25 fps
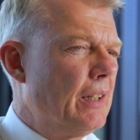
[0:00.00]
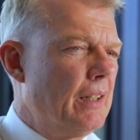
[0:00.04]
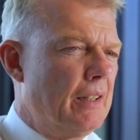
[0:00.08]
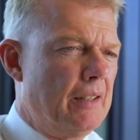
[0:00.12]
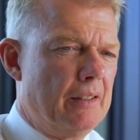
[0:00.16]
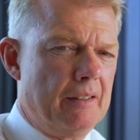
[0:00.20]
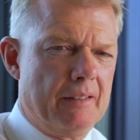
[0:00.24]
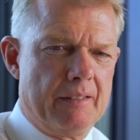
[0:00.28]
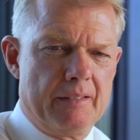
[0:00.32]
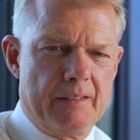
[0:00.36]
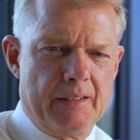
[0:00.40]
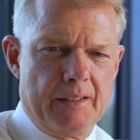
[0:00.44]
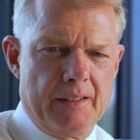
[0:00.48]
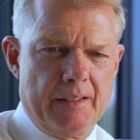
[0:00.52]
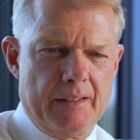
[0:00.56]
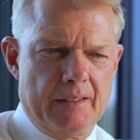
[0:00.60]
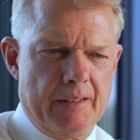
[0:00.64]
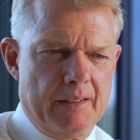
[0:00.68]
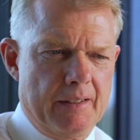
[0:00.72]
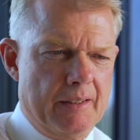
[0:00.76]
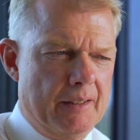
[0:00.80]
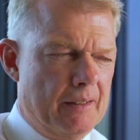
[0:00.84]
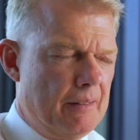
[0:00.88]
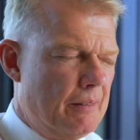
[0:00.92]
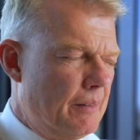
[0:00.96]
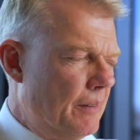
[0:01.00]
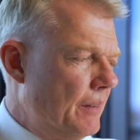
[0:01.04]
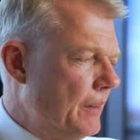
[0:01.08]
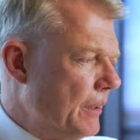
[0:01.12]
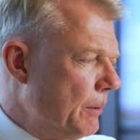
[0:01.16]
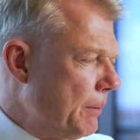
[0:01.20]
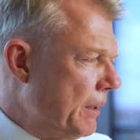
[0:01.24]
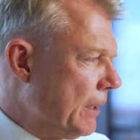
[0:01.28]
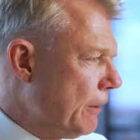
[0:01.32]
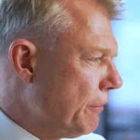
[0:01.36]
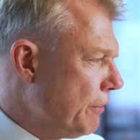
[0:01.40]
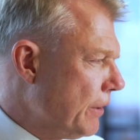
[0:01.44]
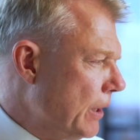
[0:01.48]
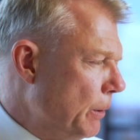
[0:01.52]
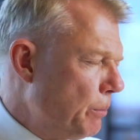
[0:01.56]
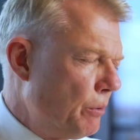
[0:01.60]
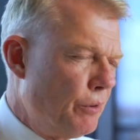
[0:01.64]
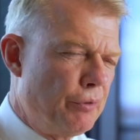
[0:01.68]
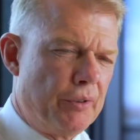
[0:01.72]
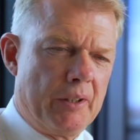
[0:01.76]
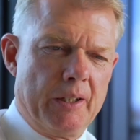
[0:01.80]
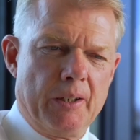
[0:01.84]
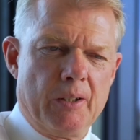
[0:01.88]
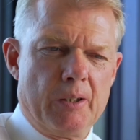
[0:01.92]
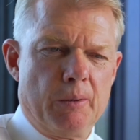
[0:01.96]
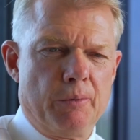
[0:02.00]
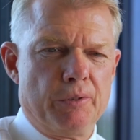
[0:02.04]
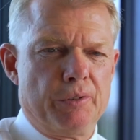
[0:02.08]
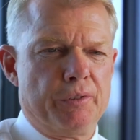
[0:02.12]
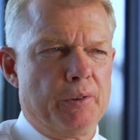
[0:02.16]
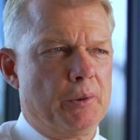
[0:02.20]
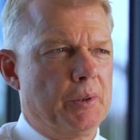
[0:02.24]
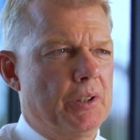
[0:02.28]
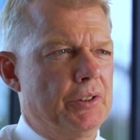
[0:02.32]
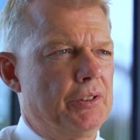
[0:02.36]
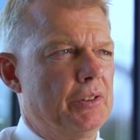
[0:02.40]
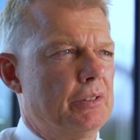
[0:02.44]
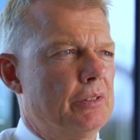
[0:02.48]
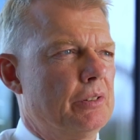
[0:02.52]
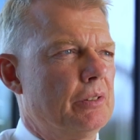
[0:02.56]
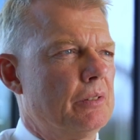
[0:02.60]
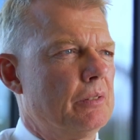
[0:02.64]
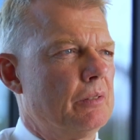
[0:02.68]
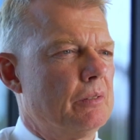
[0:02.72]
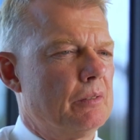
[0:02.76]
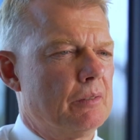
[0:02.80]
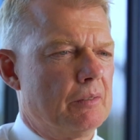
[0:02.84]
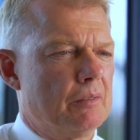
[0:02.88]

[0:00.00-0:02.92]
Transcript: and remain available for any comments or questions.